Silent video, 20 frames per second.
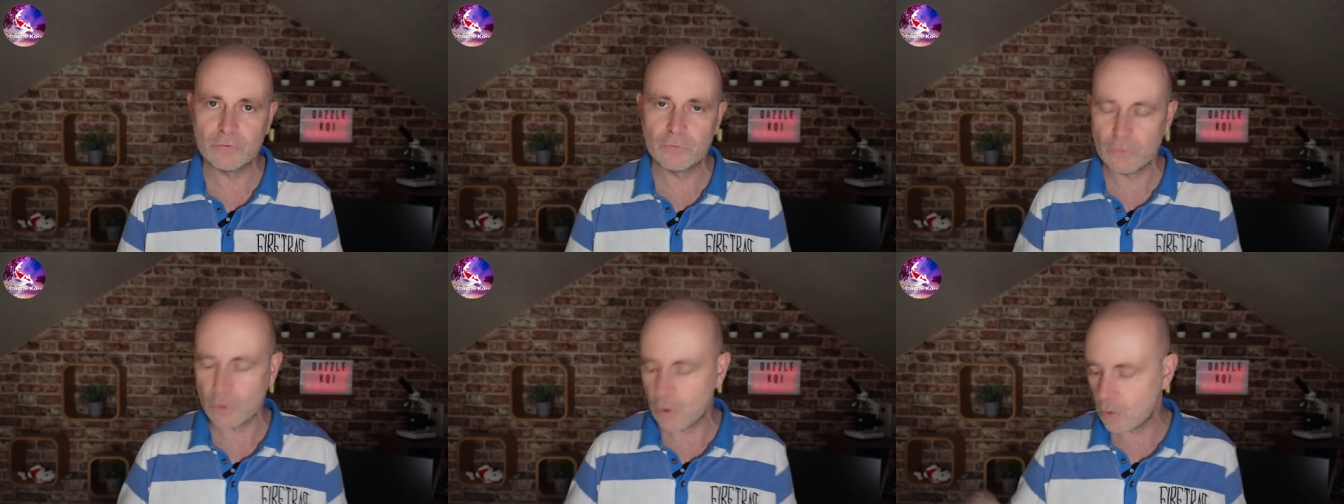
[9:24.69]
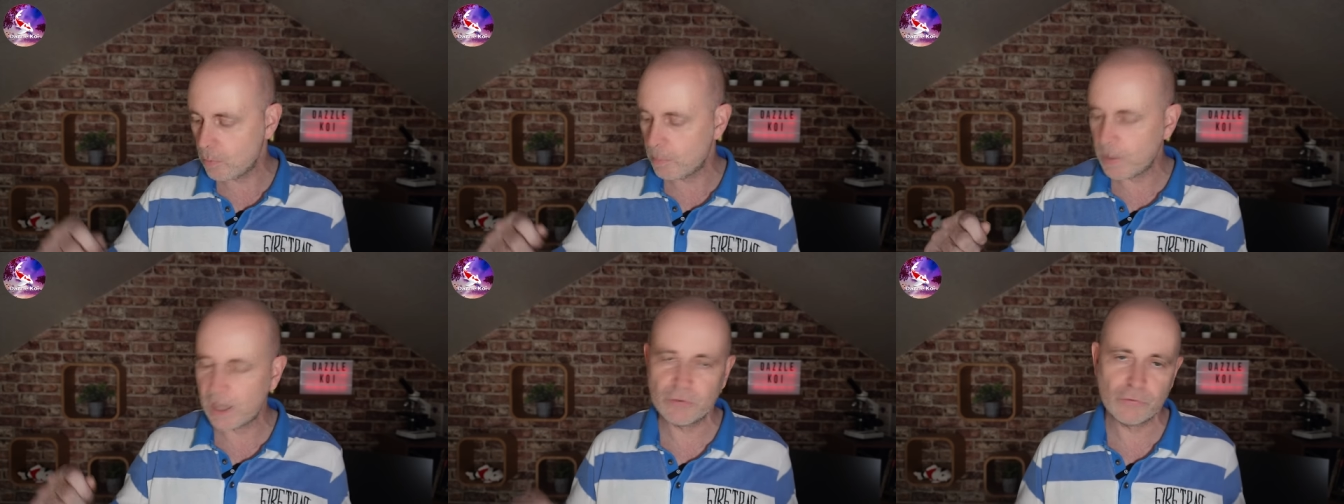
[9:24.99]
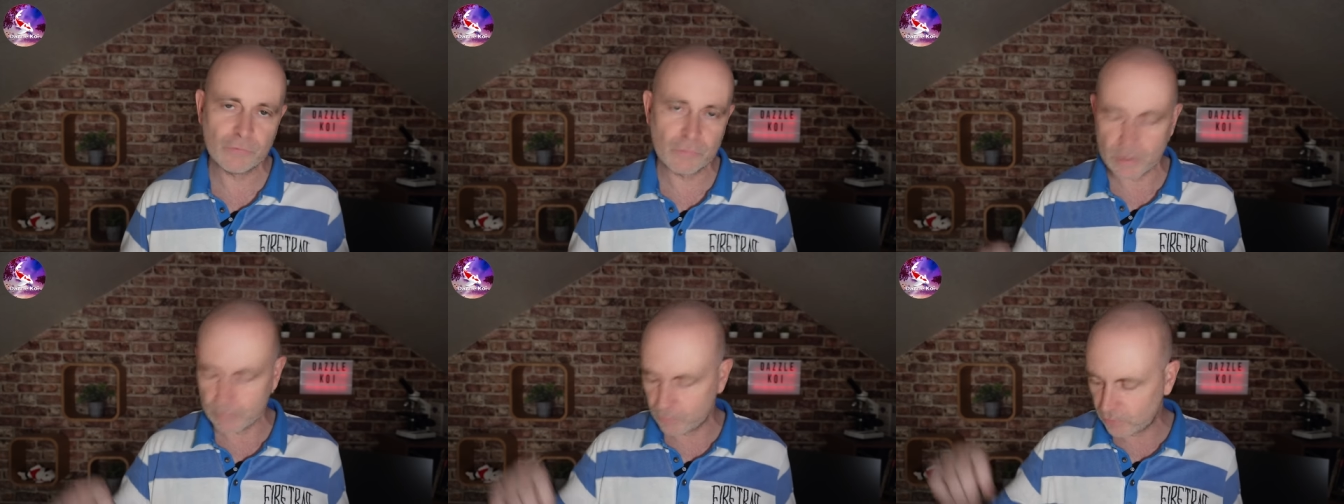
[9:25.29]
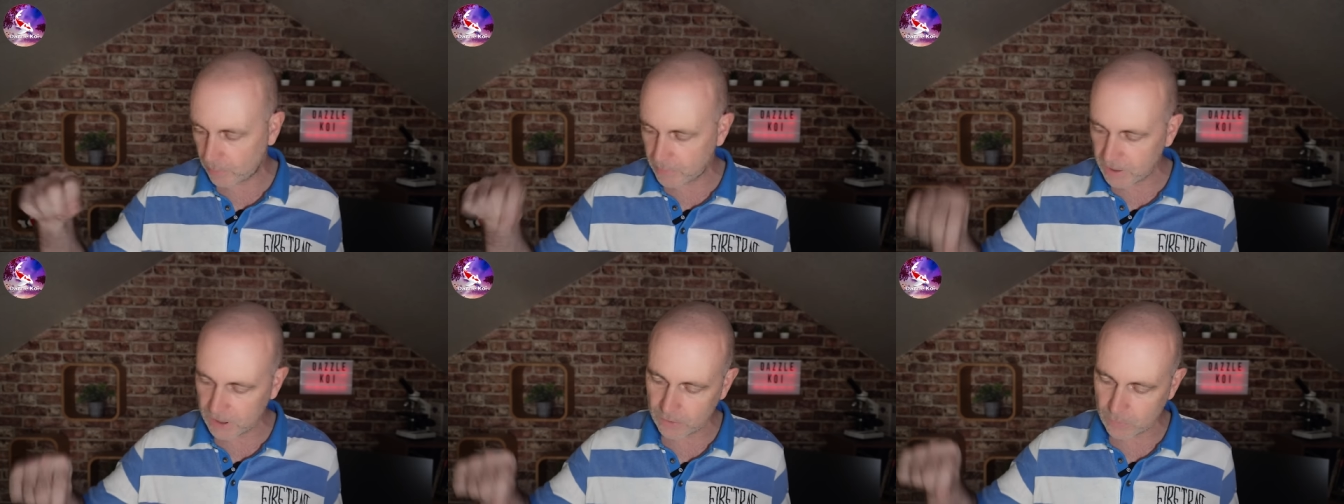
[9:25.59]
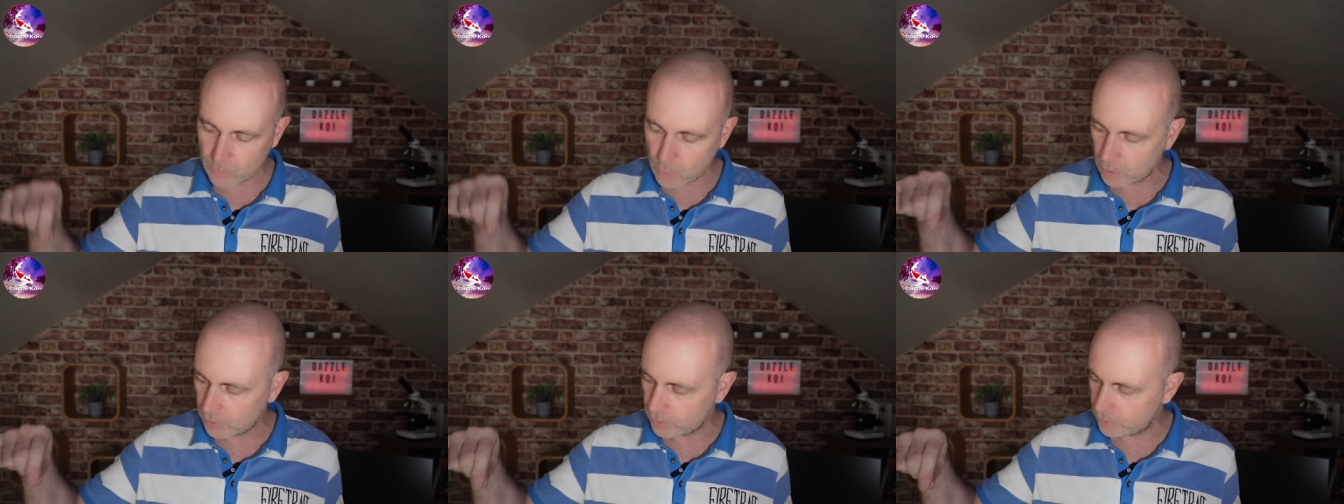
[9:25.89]
So by strips I
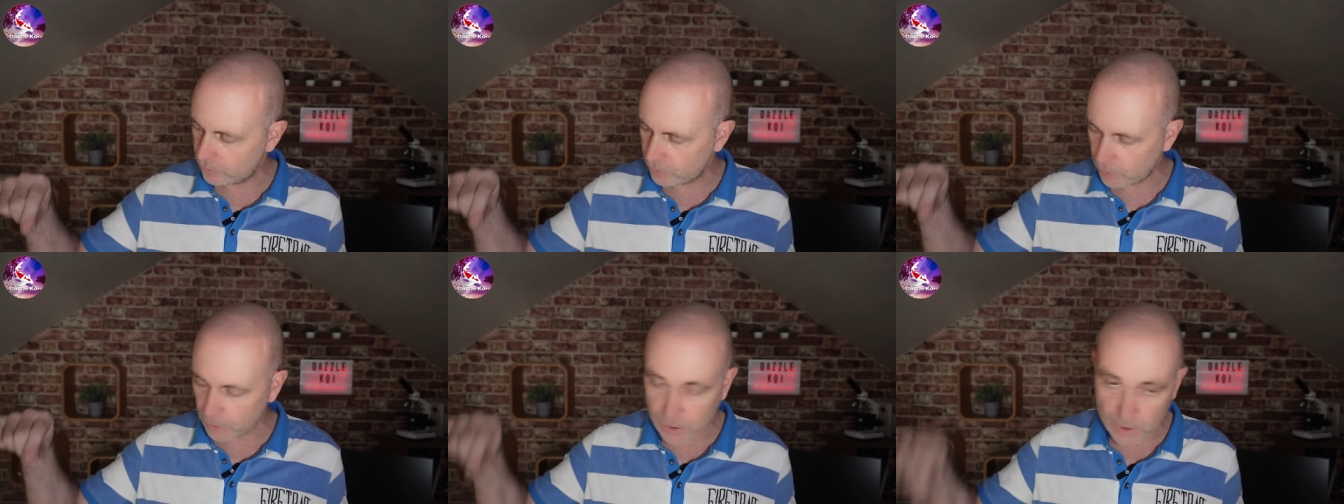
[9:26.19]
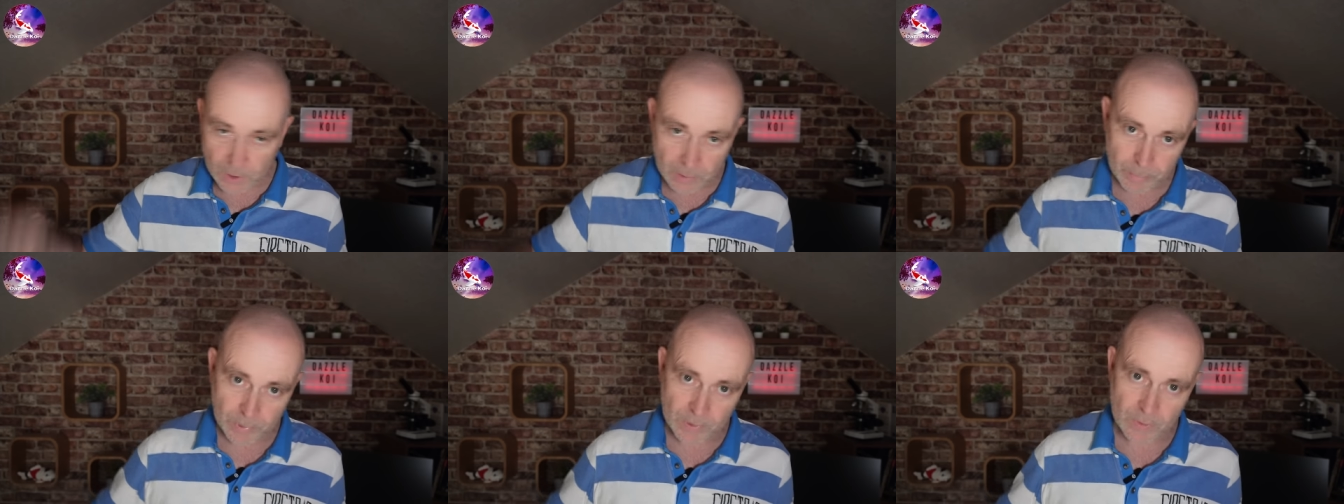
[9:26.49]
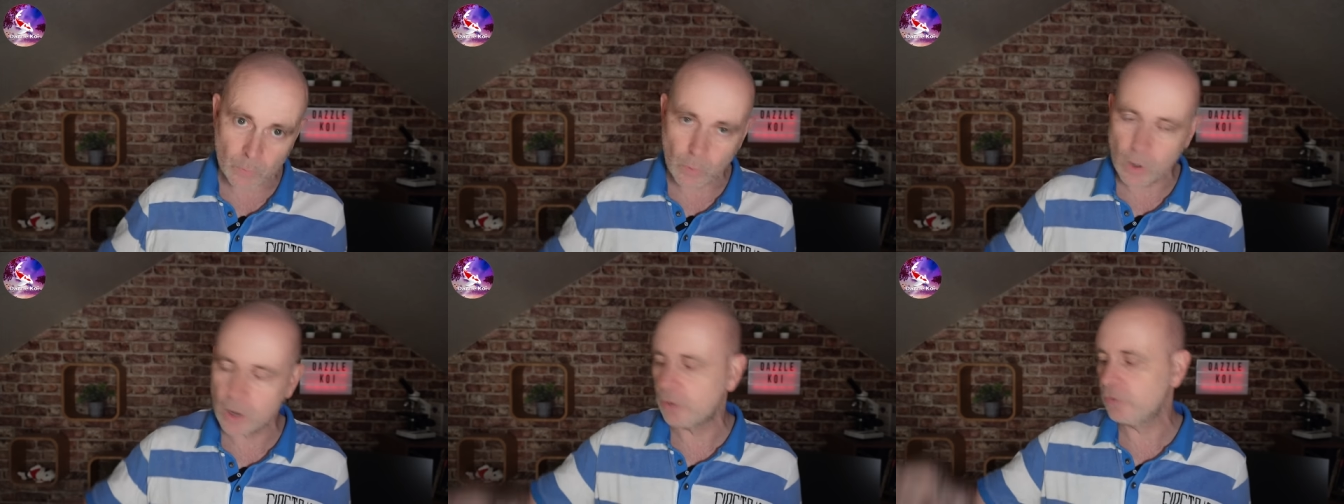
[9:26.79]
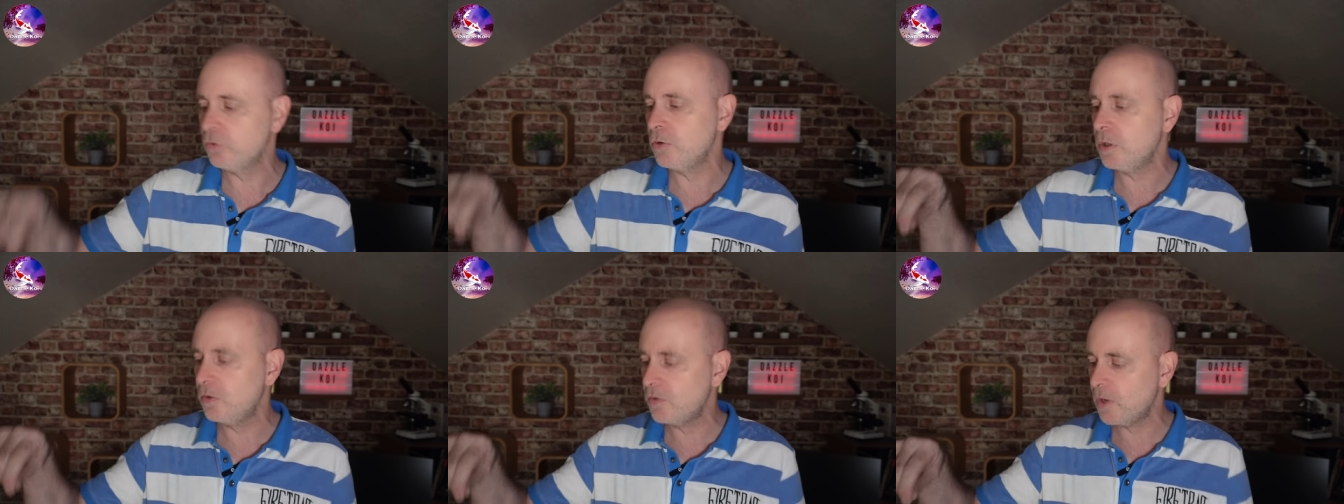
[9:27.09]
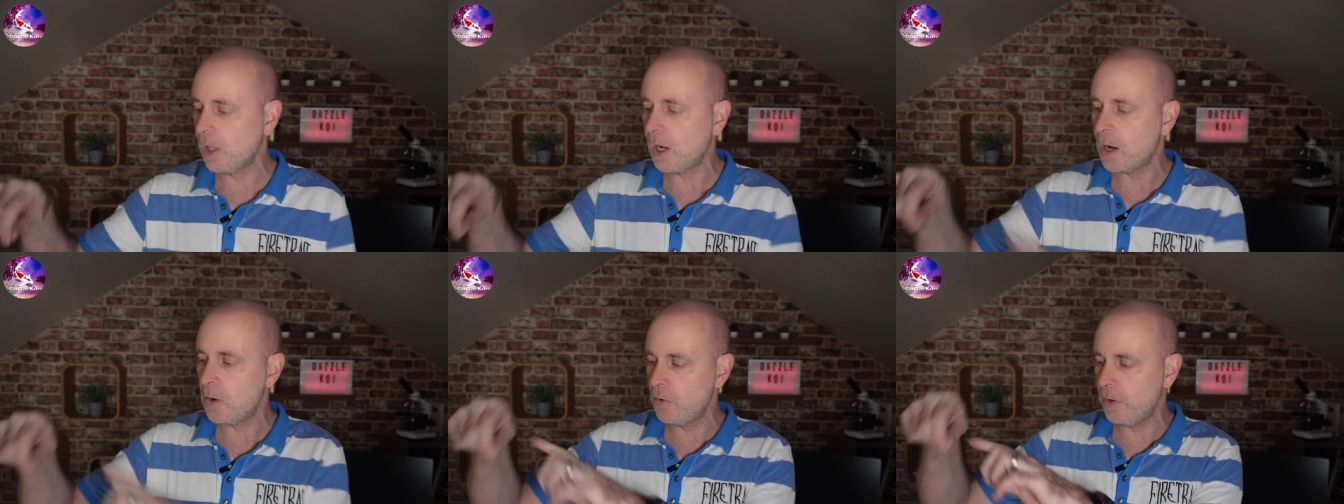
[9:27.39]
mean the ones that you dip in the water, you
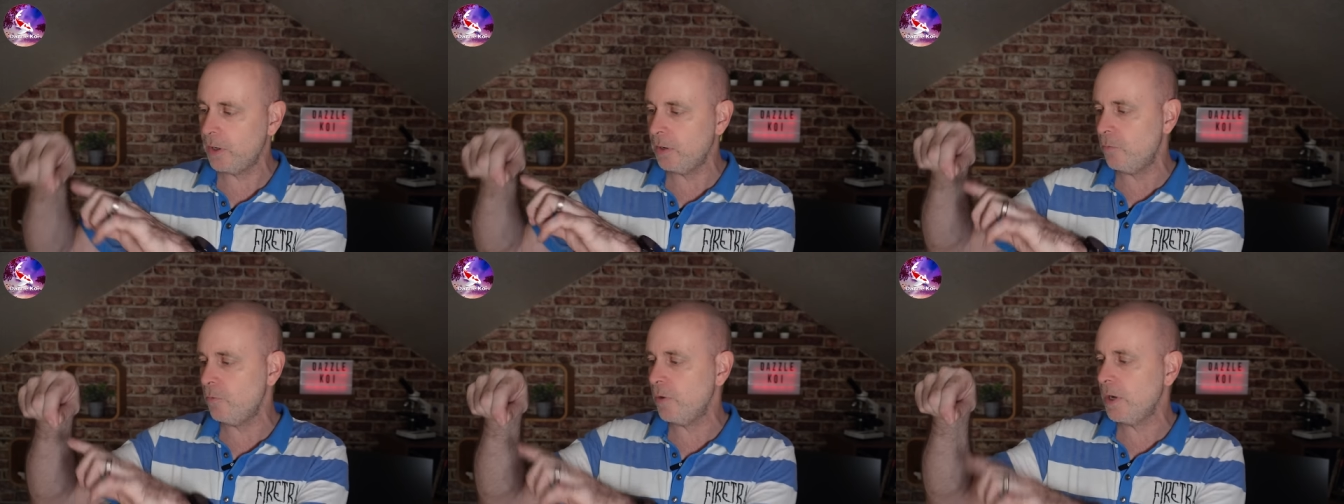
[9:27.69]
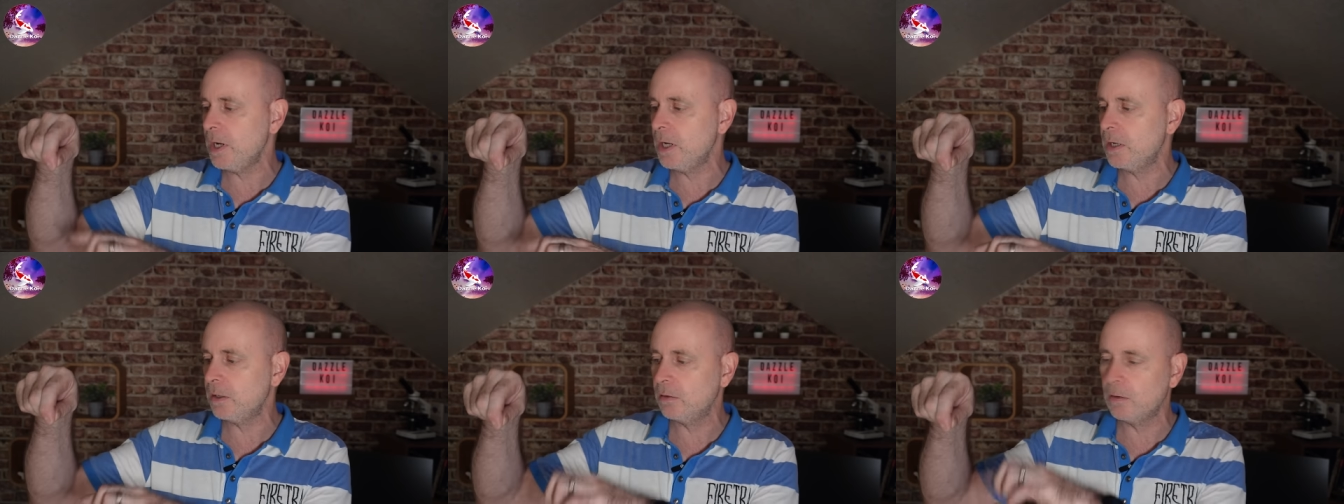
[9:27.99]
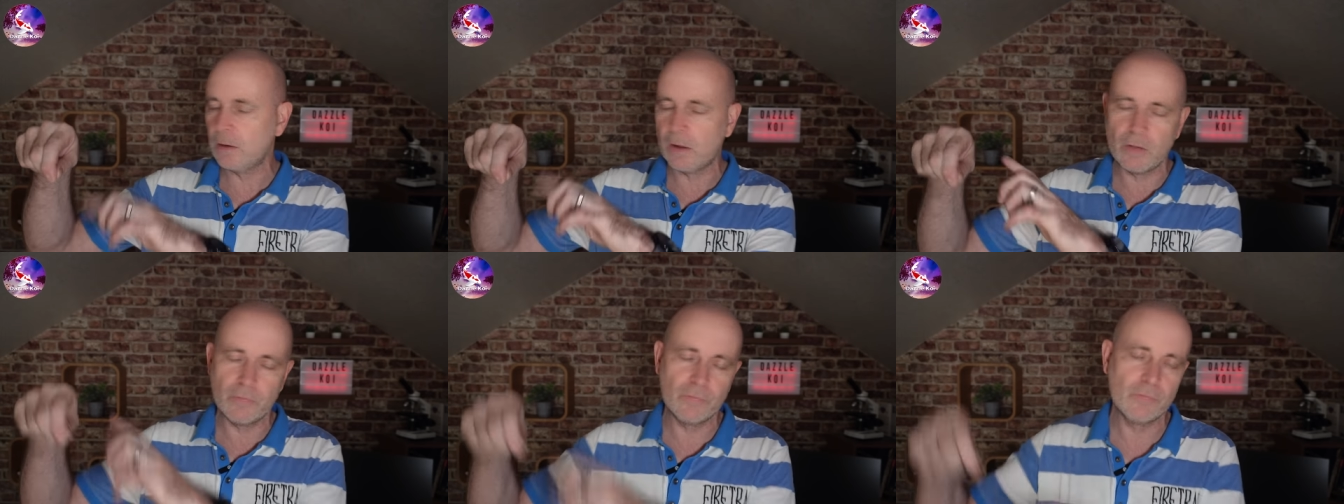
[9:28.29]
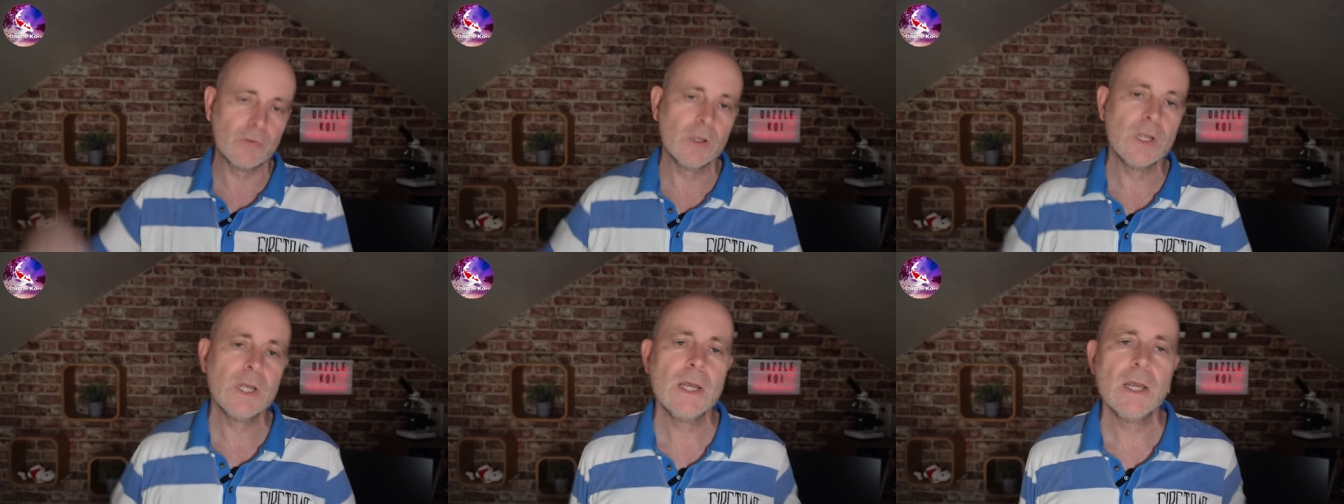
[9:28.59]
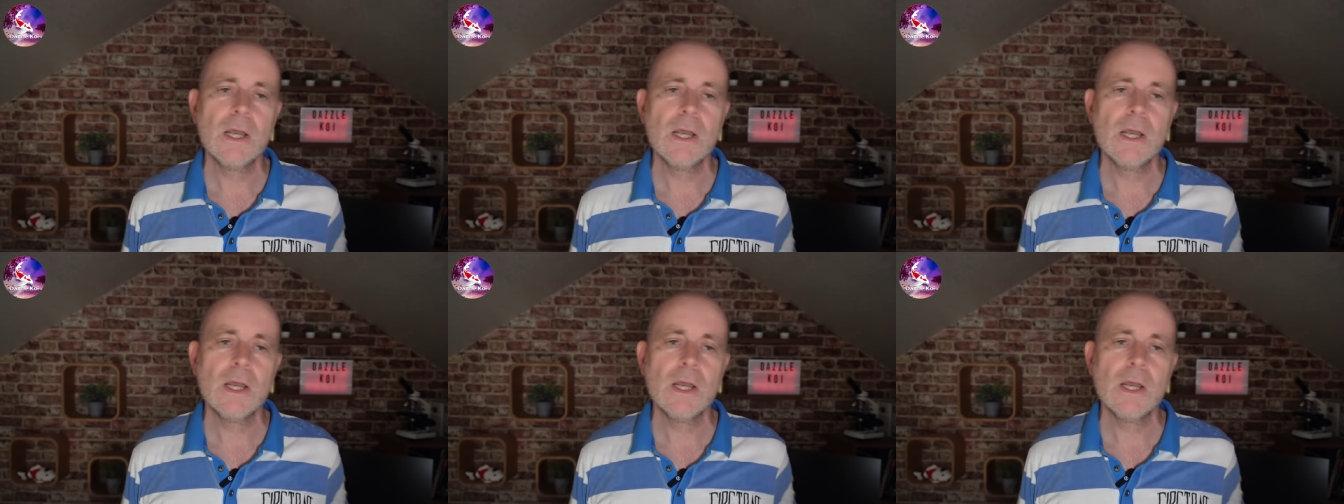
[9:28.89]
take it out and you read off.